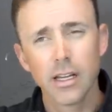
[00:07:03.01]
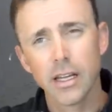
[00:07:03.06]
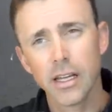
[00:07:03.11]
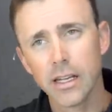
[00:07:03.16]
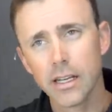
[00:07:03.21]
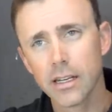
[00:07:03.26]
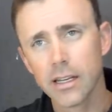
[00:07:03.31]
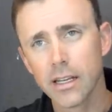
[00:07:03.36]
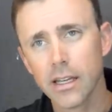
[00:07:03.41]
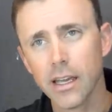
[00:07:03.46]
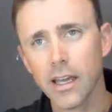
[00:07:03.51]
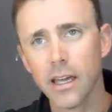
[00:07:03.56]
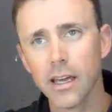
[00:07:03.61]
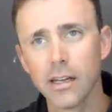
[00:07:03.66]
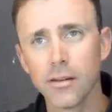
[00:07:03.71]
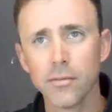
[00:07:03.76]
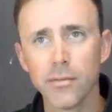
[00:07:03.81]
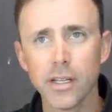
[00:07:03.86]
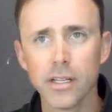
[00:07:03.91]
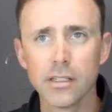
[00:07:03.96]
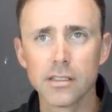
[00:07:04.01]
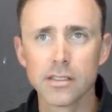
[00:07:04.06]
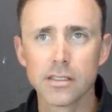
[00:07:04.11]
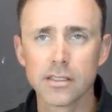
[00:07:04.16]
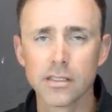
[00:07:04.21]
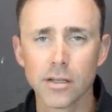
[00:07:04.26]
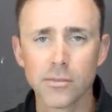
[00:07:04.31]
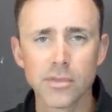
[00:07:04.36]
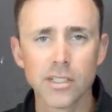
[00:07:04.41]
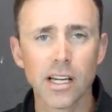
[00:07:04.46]
It can be
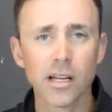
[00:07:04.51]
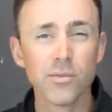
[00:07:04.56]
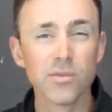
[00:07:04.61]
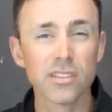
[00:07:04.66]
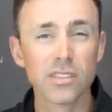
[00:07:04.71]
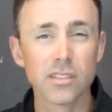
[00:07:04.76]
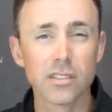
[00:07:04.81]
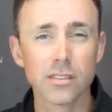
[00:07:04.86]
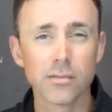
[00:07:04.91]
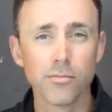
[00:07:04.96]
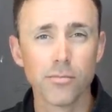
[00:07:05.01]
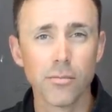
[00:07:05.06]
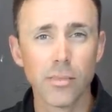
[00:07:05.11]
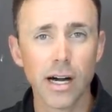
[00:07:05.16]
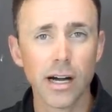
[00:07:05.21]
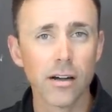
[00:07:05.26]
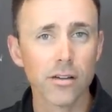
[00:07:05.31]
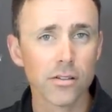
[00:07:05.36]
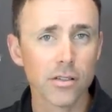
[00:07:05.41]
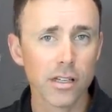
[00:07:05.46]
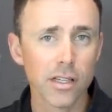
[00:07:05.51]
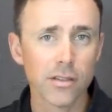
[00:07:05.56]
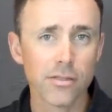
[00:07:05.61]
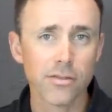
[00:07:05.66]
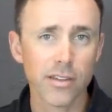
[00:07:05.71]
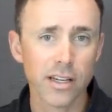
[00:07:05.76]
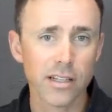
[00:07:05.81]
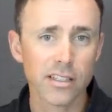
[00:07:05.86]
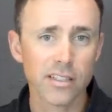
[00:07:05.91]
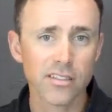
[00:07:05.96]
sometimes mildly
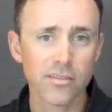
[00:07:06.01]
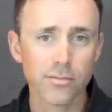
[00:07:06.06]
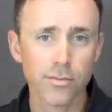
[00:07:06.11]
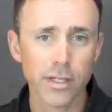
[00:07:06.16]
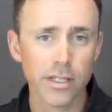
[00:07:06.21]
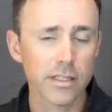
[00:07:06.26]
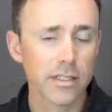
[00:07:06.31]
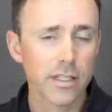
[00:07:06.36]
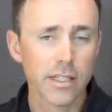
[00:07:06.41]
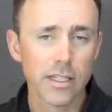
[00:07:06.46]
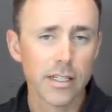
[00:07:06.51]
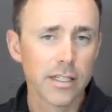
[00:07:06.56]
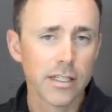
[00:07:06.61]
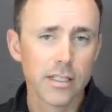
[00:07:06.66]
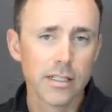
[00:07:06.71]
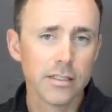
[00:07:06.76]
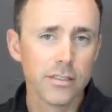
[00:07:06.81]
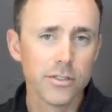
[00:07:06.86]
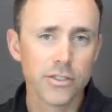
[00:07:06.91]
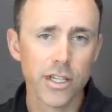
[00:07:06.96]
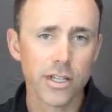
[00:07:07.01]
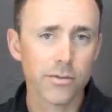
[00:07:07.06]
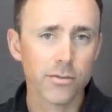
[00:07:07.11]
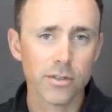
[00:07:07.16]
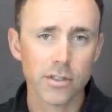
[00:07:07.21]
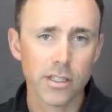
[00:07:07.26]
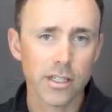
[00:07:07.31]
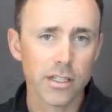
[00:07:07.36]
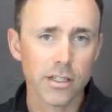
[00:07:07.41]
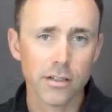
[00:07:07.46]
effective, but
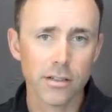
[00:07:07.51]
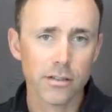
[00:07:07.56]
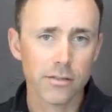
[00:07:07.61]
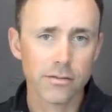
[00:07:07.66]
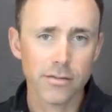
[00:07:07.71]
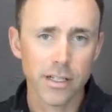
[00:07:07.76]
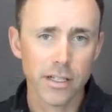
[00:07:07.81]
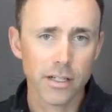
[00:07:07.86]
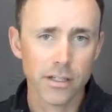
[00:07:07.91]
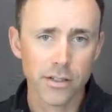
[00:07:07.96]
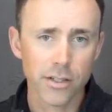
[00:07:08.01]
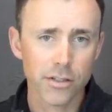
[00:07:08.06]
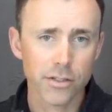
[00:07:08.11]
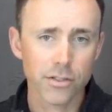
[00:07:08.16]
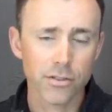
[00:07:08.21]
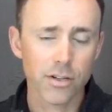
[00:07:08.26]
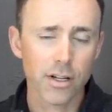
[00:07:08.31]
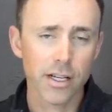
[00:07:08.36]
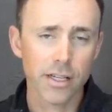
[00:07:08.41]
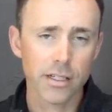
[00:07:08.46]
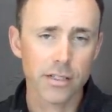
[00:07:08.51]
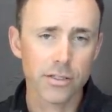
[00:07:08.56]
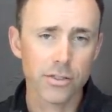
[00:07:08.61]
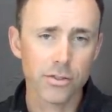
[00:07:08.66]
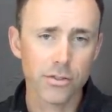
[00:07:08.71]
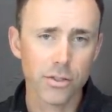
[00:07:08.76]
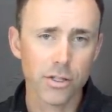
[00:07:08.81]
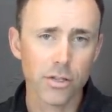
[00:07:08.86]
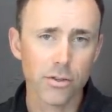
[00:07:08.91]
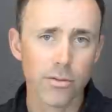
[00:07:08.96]
generally you're, you know, you're trying
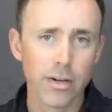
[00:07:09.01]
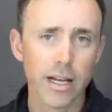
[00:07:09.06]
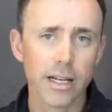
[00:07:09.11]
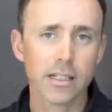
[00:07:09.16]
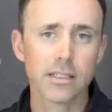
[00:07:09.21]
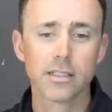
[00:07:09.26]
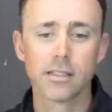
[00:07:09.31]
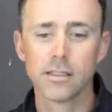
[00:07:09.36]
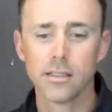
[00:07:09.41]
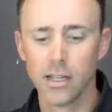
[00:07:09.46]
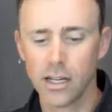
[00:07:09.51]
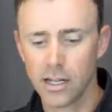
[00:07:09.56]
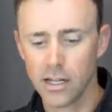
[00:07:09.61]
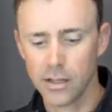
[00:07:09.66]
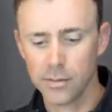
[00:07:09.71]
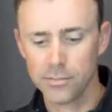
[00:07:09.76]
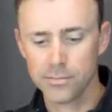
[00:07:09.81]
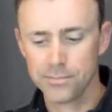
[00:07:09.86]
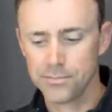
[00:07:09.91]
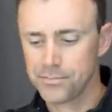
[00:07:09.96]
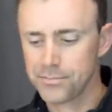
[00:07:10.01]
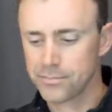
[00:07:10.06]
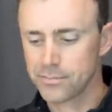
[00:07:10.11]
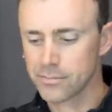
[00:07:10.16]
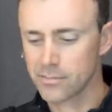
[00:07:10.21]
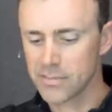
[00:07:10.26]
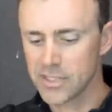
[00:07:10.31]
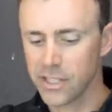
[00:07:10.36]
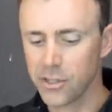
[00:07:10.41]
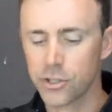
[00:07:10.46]
to correct um,
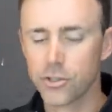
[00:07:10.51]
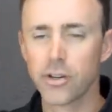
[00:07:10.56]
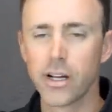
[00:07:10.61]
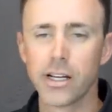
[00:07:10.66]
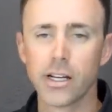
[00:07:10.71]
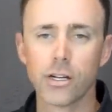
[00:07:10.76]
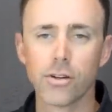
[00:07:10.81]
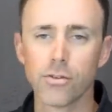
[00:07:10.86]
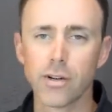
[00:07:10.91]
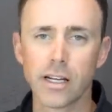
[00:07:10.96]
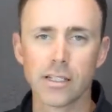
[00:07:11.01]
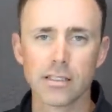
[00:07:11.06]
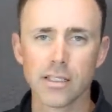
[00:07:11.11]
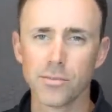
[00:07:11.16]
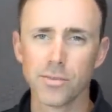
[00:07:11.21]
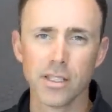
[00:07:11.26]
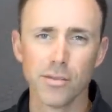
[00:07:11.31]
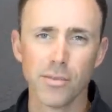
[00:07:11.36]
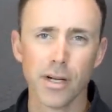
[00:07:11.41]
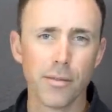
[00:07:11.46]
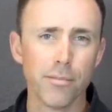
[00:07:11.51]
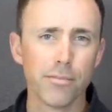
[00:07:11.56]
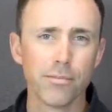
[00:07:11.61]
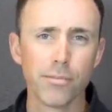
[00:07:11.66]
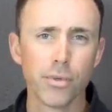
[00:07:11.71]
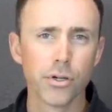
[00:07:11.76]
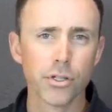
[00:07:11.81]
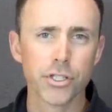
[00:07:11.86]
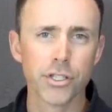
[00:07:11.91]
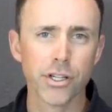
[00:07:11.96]
you're trying to correct something by
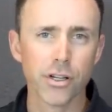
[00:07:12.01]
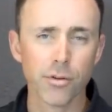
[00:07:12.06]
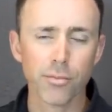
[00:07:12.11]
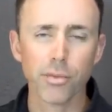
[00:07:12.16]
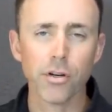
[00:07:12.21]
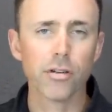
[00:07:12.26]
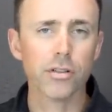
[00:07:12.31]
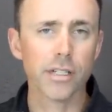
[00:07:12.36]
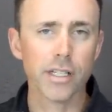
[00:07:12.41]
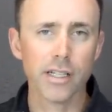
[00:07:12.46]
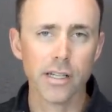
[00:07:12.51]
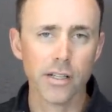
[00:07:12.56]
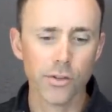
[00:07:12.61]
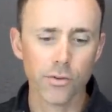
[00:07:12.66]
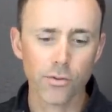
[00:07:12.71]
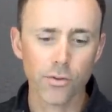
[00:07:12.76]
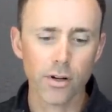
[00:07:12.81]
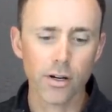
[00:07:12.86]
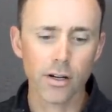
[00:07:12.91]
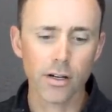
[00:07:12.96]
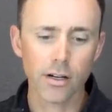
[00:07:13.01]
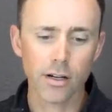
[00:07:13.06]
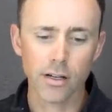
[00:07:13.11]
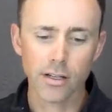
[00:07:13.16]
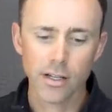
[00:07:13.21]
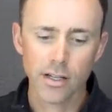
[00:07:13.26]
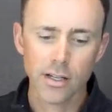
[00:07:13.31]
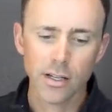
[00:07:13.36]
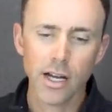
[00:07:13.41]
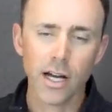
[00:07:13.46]
pushing or pulling on the wrong
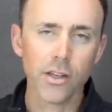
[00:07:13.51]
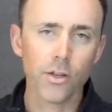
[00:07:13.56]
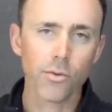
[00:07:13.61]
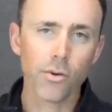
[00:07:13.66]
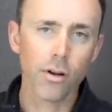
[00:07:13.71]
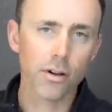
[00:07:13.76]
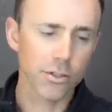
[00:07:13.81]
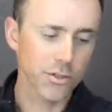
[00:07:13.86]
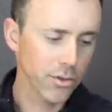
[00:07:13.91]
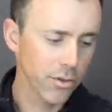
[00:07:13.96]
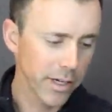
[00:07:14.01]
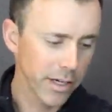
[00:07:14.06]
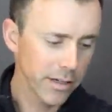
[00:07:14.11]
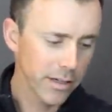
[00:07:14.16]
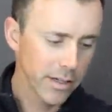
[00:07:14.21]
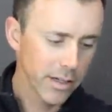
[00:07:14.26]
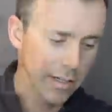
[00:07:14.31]
on the wrong joint.